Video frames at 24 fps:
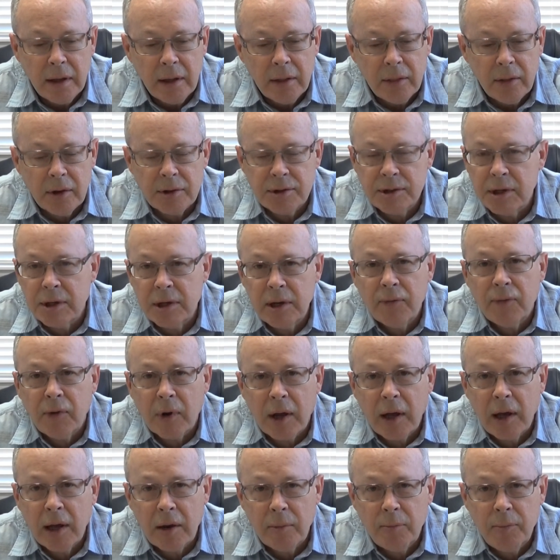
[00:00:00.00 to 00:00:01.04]
There's a different
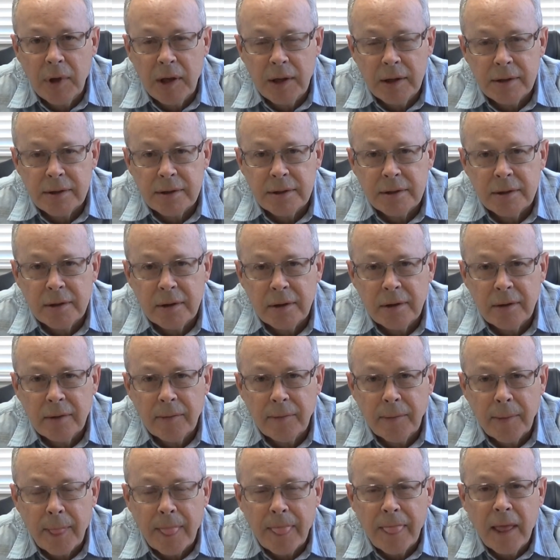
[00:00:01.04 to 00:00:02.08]
kind of peace.
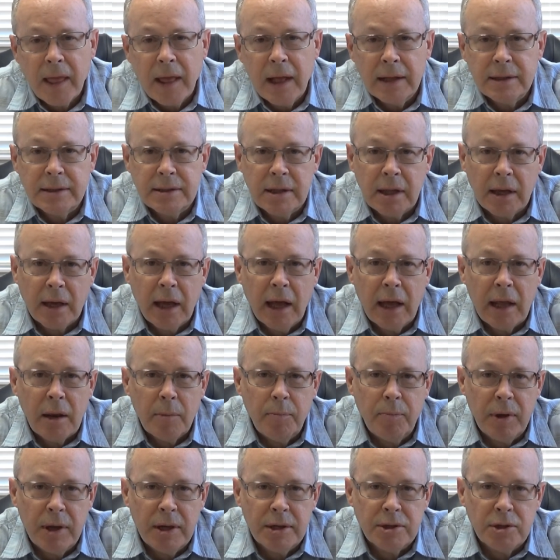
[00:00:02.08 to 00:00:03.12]
It's the kind
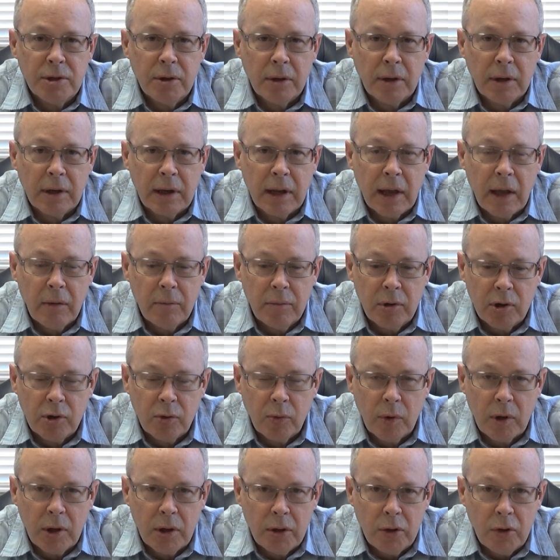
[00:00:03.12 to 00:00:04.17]
of peace you can have
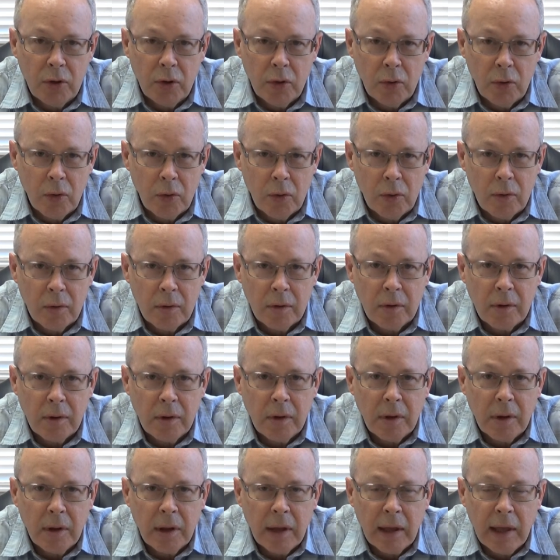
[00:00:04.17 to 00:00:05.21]
between you
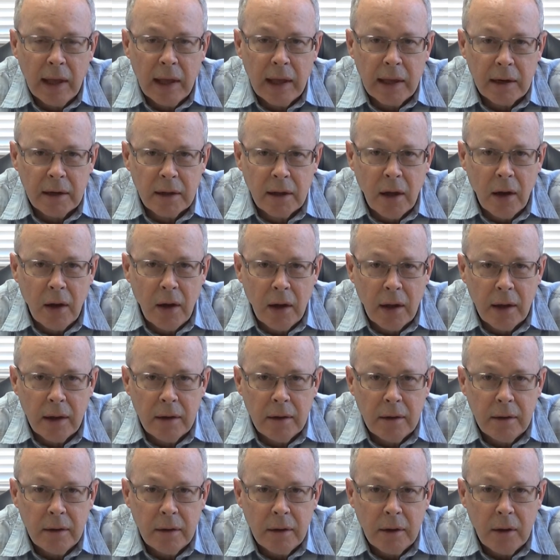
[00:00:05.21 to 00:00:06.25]
and
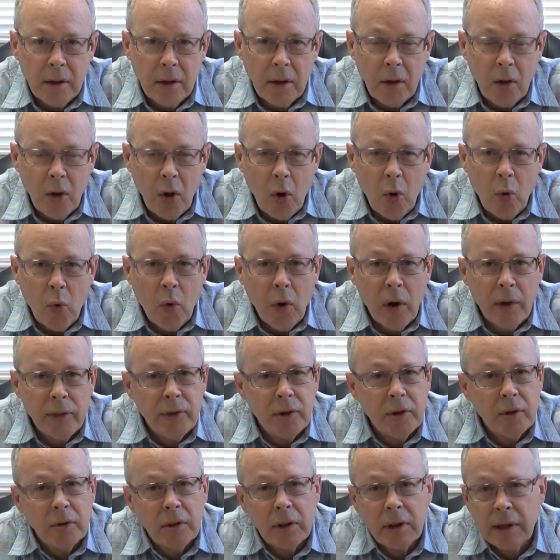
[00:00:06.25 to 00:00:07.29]
God. Whether
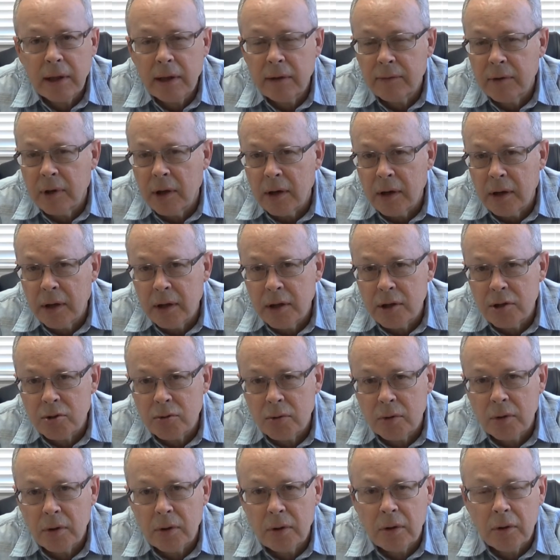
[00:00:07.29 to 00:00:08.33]
you lived in
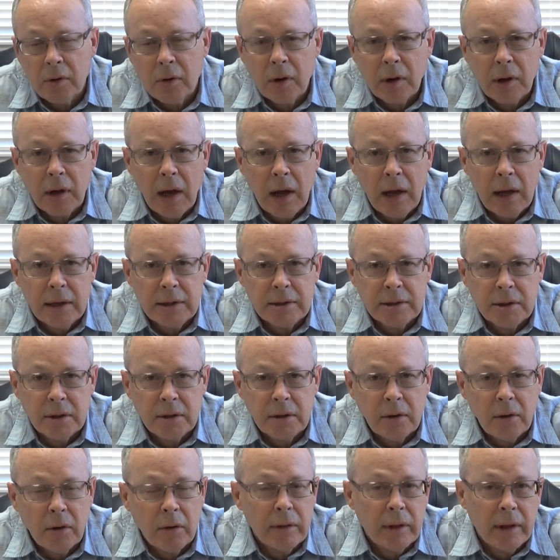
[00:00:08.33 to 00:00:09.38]
Israel or
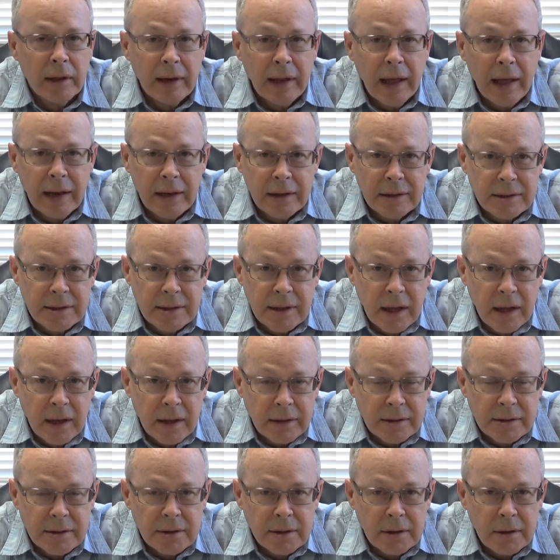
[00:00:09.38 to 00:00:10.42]
Gaza or the United
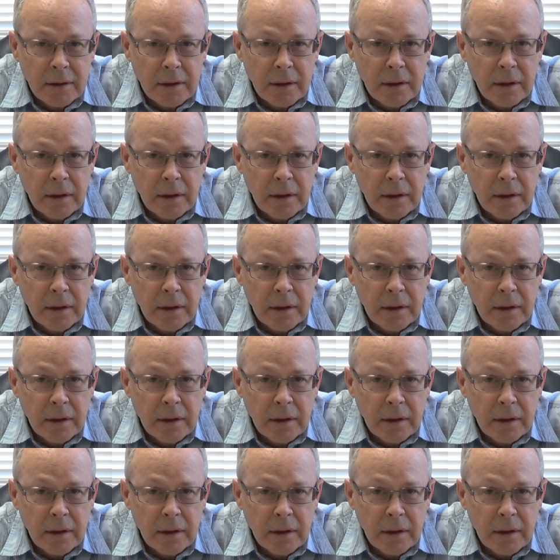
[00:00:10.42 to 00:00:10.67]
States,